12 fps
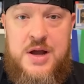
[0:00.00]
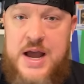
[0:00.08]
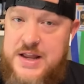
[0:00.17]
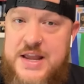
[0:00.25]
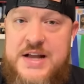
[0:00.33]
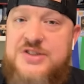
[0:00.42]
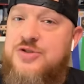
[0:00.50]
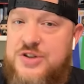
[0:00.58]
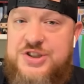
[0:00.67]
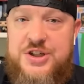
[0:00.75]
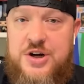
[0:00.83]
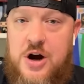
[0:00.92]
And yes,
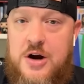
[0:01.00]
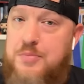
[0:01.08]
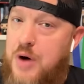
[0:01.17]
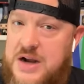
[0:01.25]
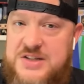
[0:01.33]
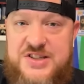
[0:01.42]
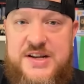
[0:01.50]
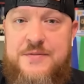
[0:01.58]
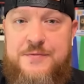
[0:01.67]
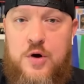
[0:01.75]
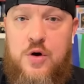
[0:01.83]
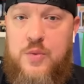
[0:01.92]
Christian Kirk practicing
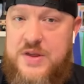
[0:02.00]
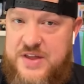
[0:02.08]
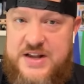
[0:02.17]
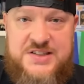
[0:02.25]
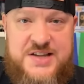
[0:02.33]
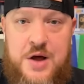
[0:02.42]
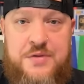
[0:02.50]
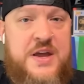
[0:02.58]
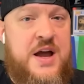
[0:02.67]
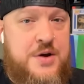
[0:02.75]
at full. We think he's healthy.